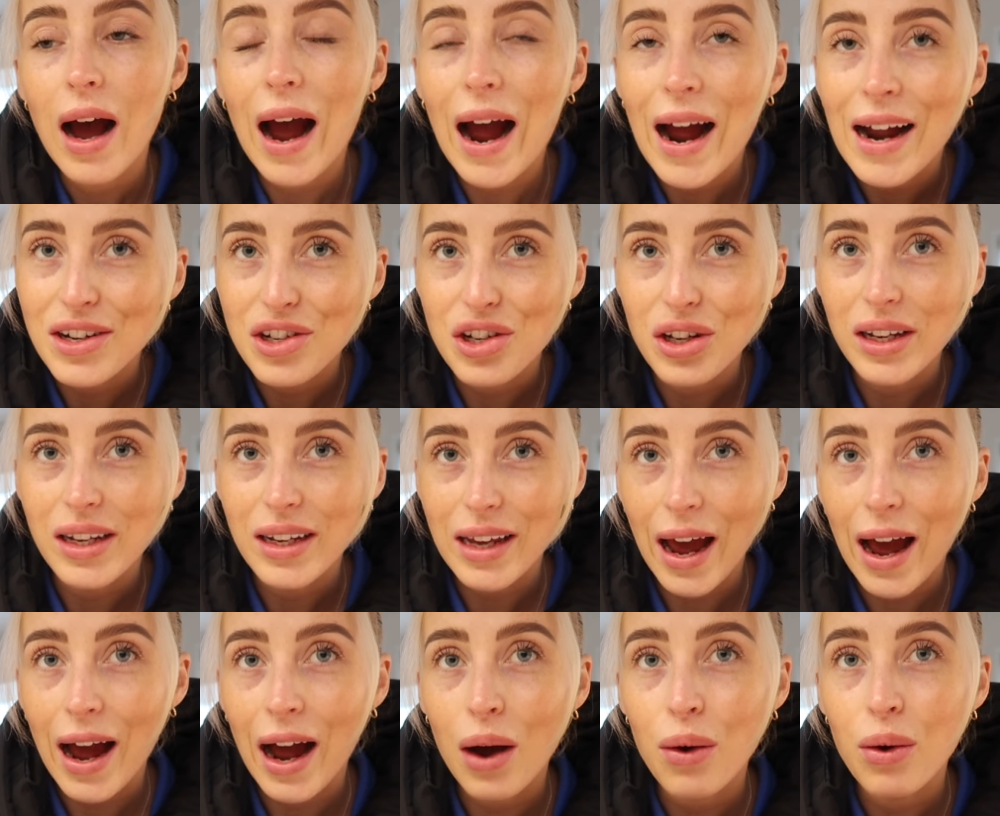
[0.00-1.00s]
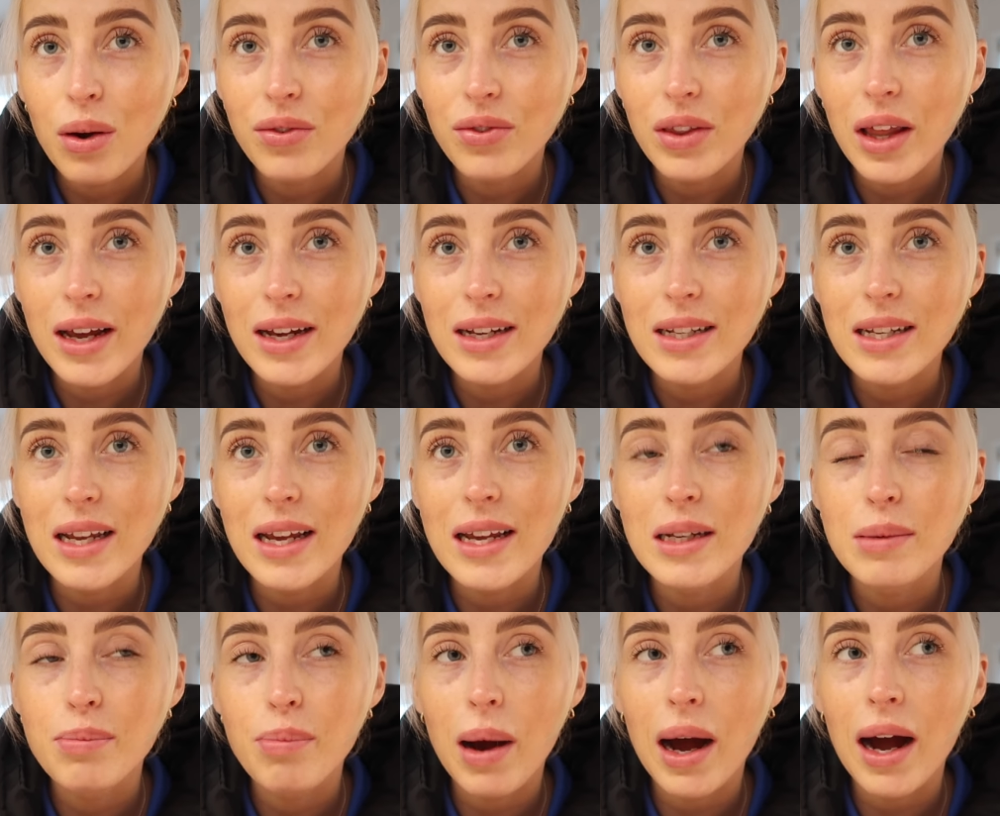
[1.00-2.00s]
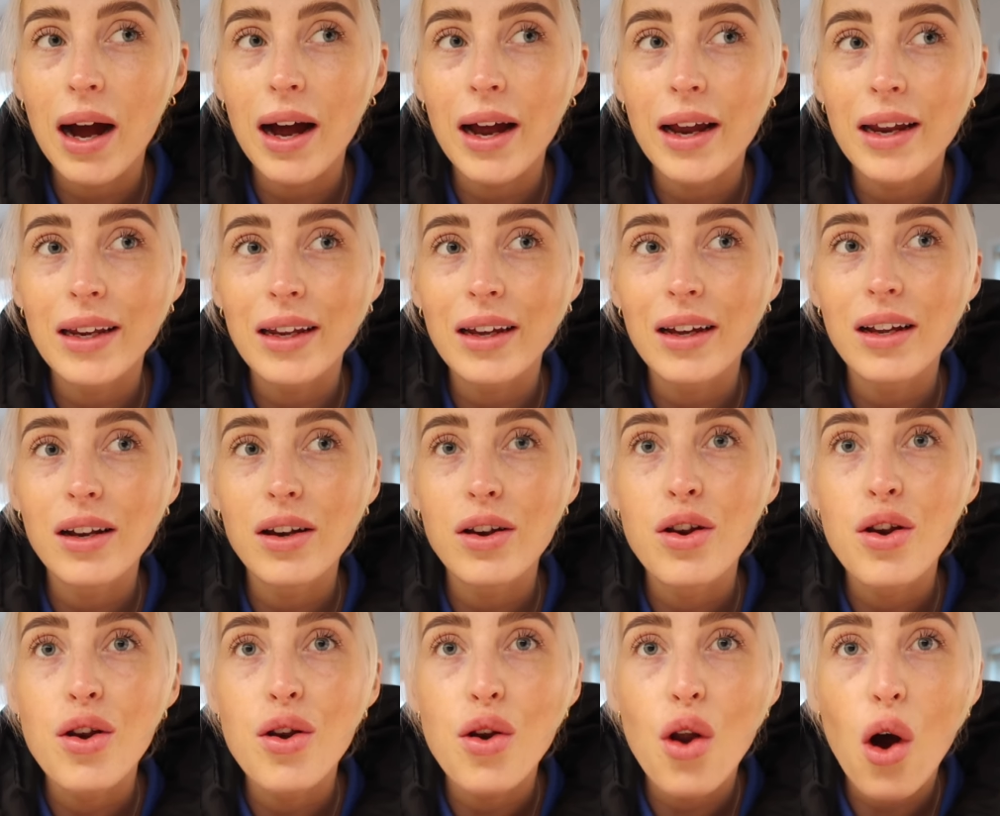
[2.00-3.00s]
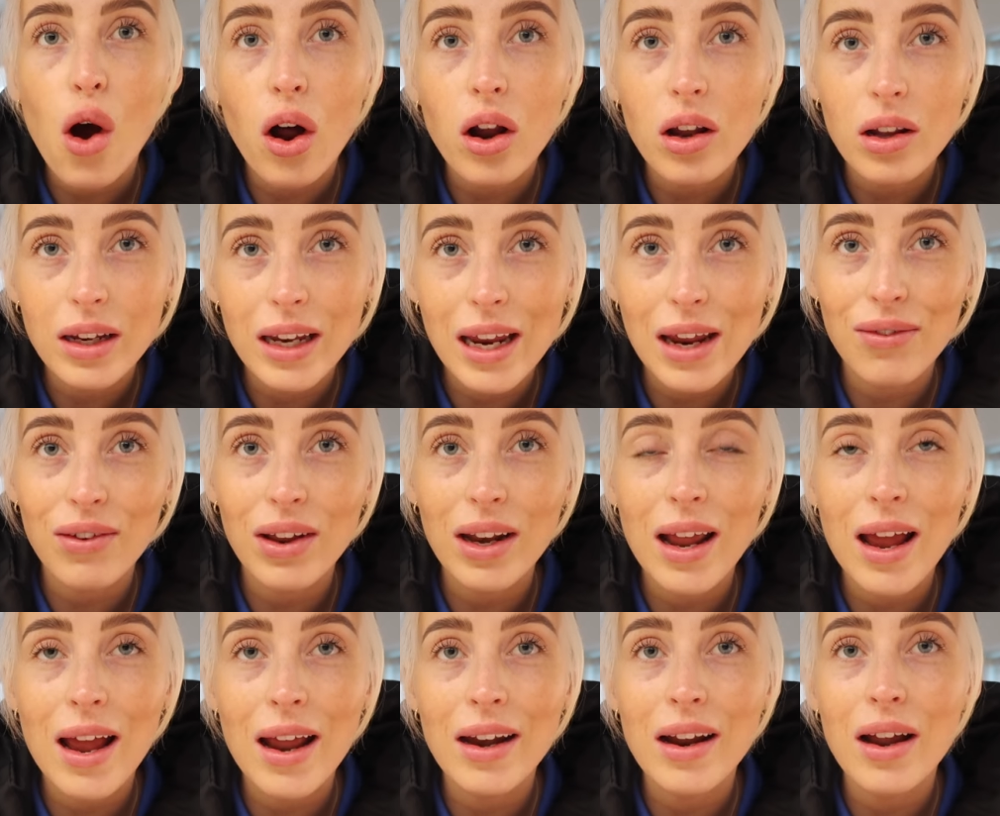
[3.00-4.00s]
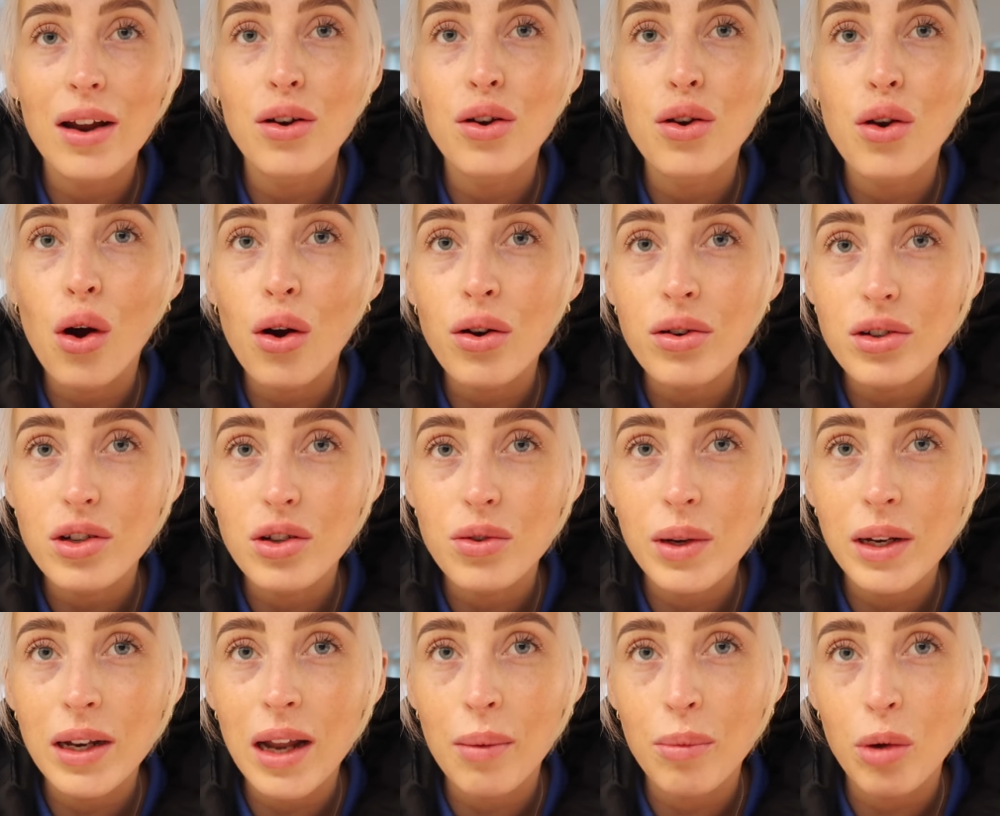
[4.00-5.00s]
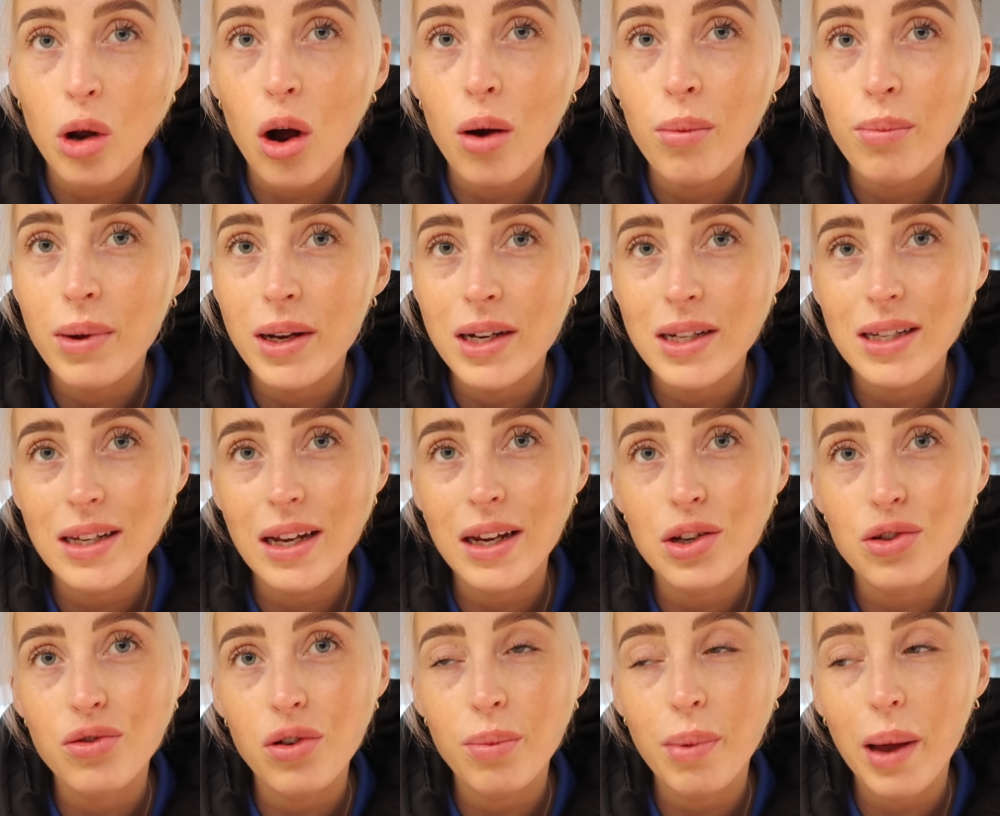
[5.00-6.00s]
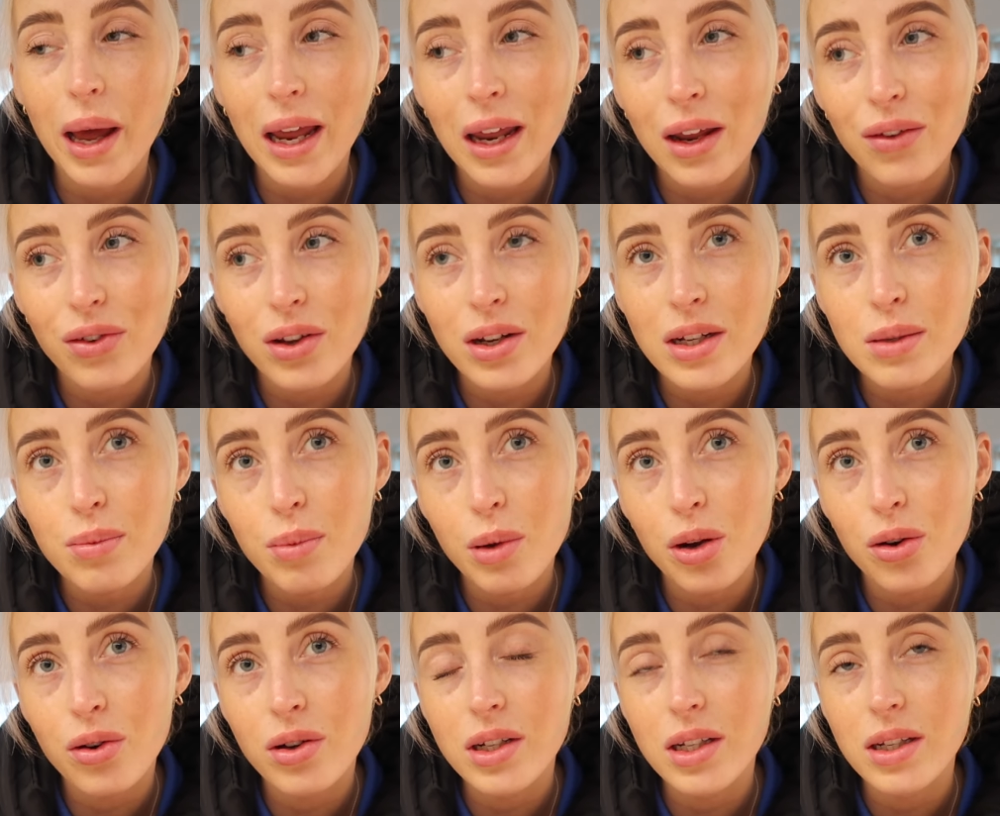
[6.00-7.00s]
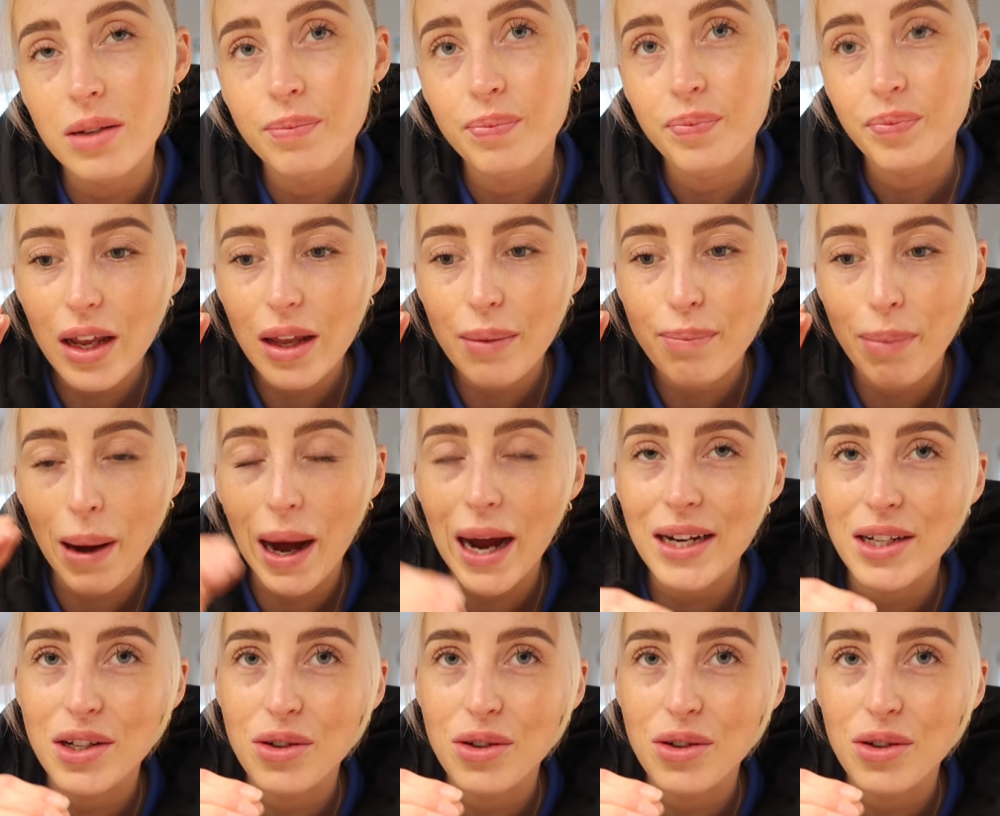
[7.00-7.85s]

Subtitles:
actually get out of this is by not giving in and not doing them compensatory behaviors, because by